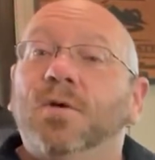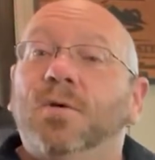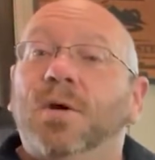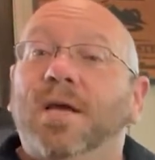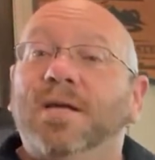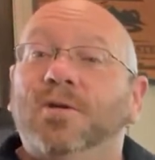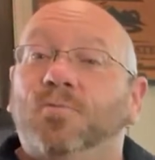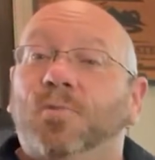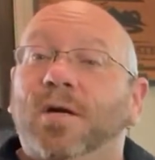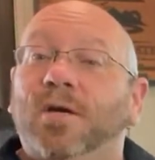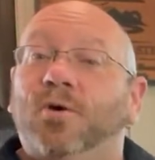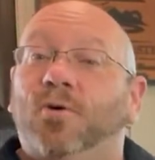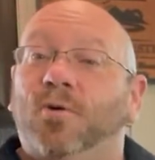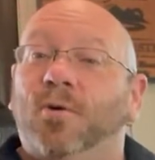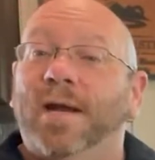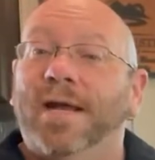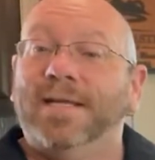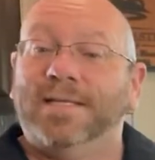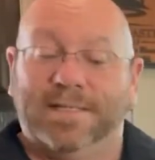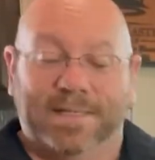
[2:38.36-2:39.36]
is what
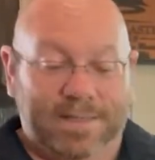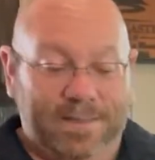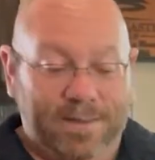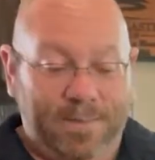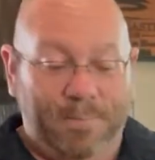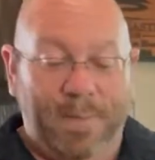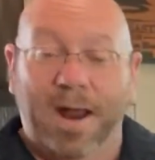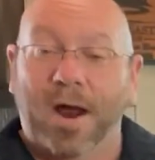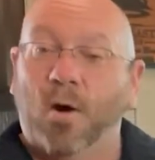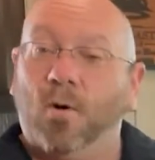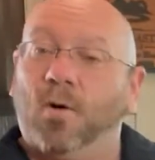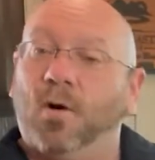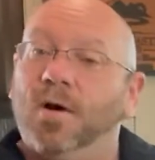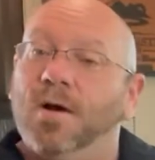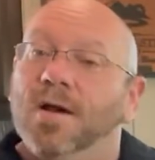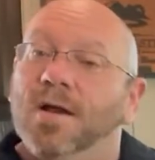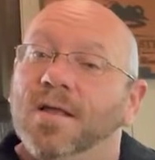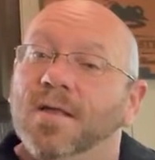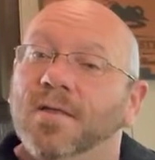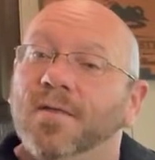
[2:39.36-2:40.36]
creates the power
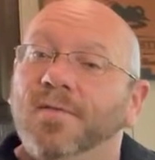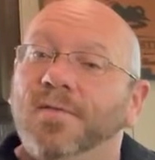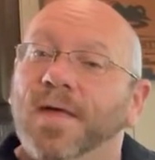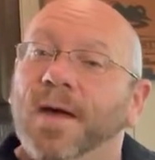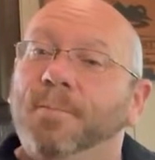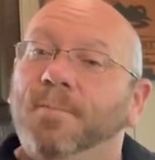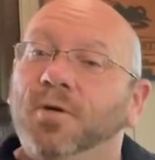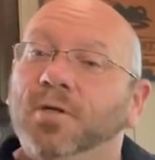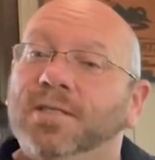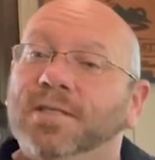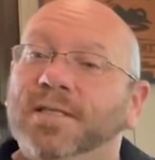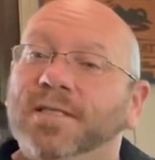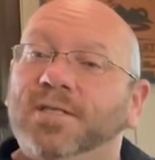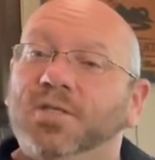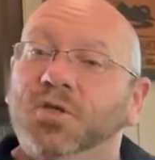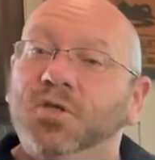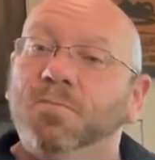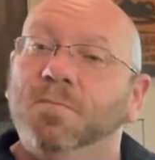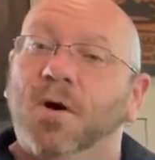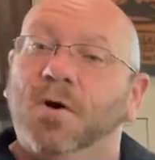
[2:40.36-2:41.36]
that puts these
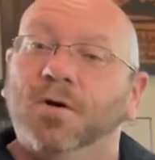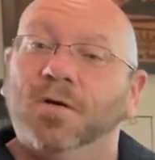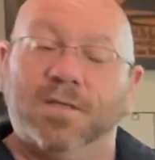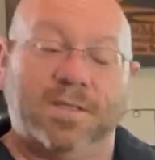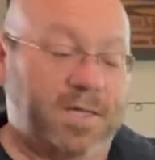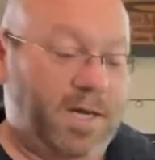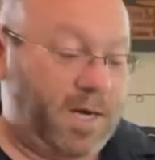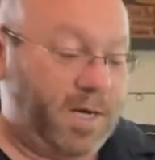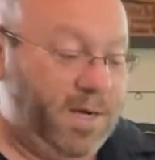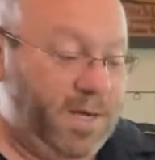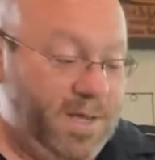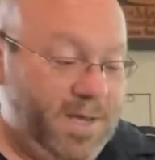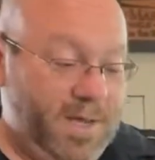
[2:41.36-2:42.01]
two motors on.